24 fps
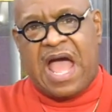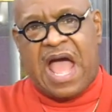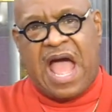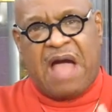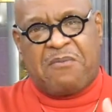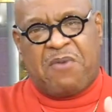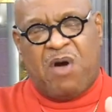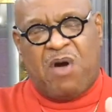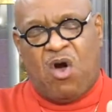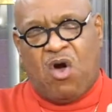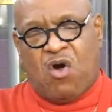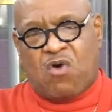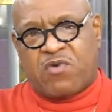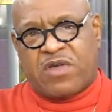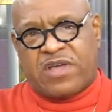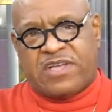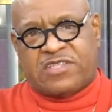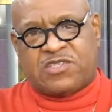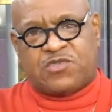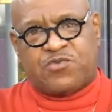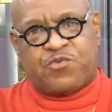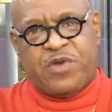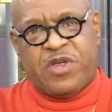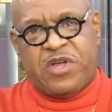I'm
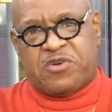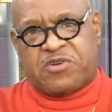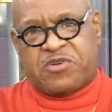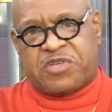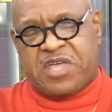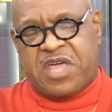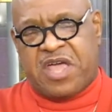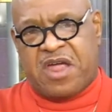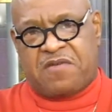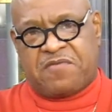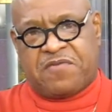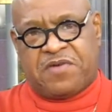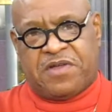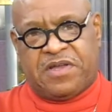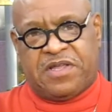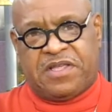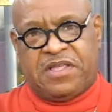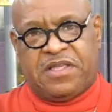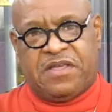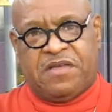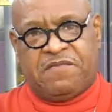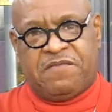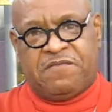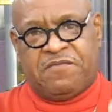always real careful.
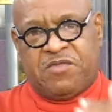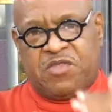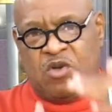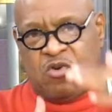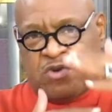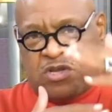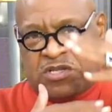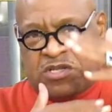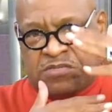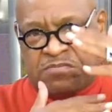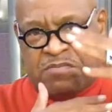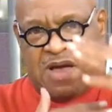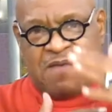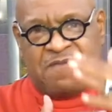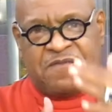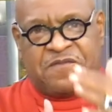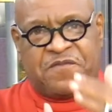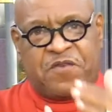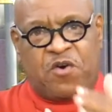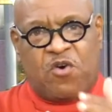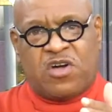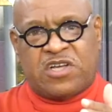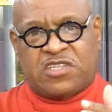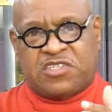You notice my
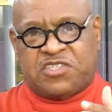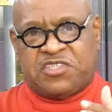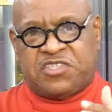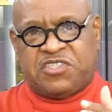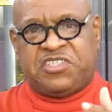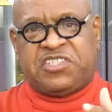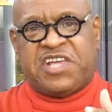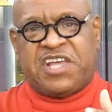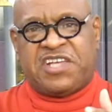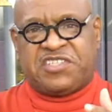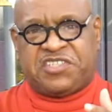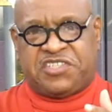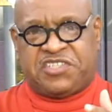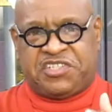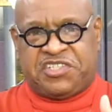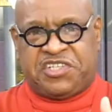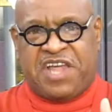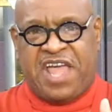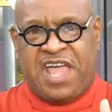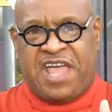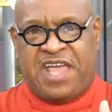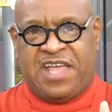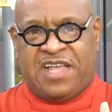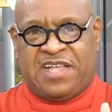voice just
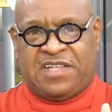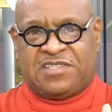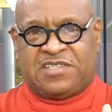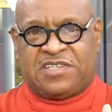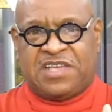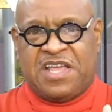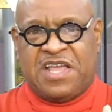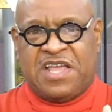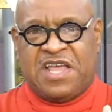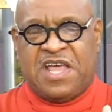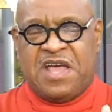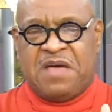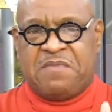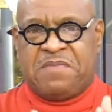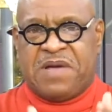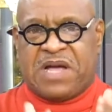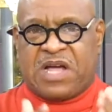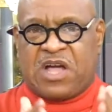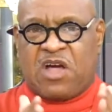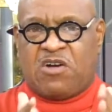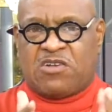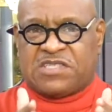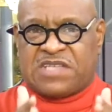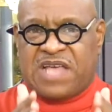changed
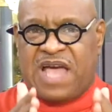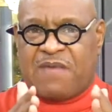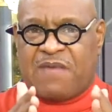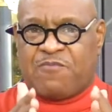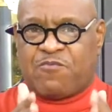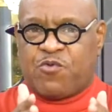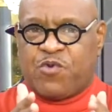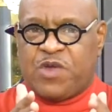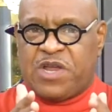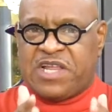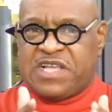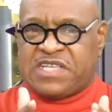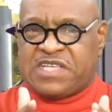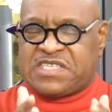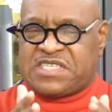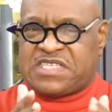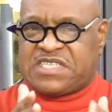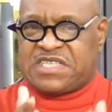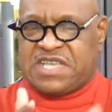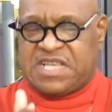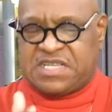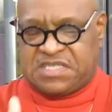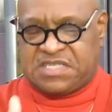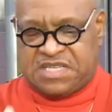because I'm really
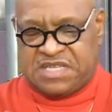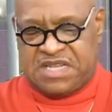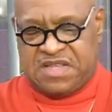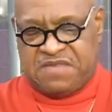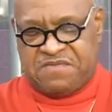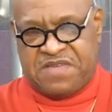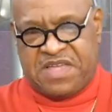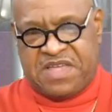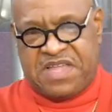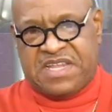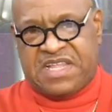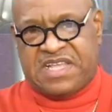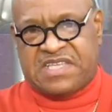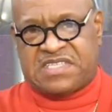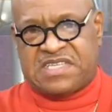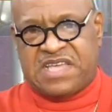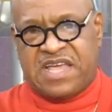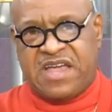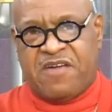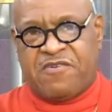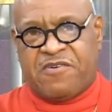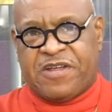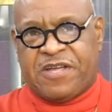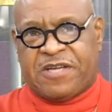sensitive in this
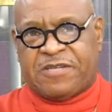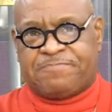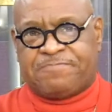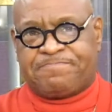area.